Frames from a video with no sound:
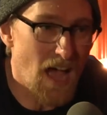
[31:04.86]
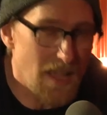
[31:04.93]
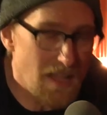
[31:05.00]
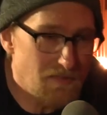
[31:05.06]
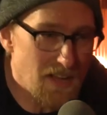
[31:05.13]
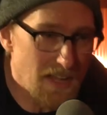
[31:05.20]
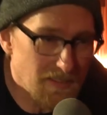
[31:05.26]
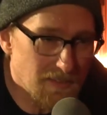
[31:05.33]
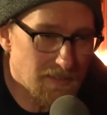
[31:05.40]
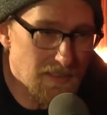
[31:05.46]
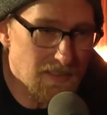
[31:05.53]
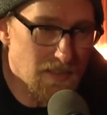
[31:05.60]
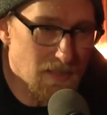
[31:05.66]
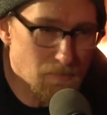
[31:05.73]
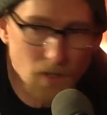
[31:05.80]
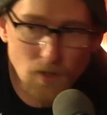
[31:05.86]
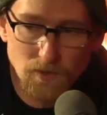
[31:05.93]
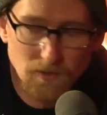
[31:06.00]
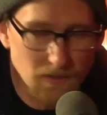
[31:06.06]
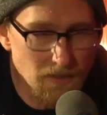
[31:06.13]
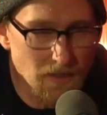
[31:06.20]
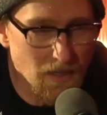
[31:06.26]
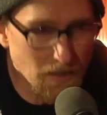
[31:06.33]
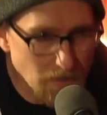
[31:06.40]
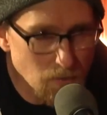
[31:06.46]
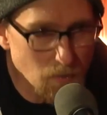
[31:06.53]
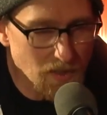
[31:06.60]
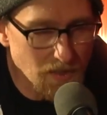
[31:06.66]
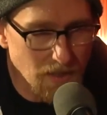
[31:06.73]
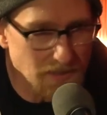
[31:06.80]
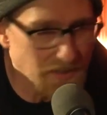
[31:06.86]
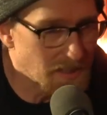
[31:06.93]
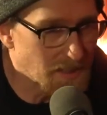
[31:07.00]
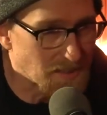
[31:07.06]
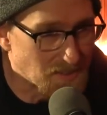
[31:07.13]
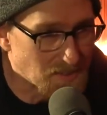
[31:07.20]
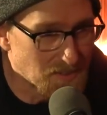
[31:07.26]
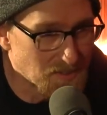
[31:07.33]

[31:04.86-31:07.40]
I have not seen that posted anywhere online.